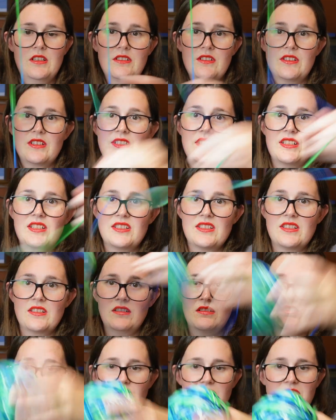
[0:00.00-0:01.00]
This is
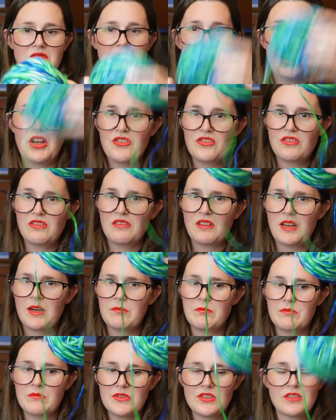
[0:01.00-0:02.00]
100
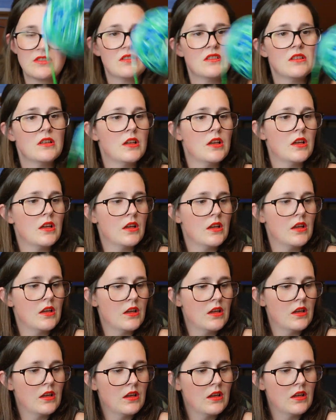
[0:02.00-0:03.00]
grams
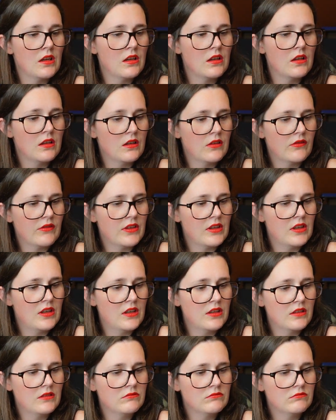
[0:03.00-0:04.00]
of yarn.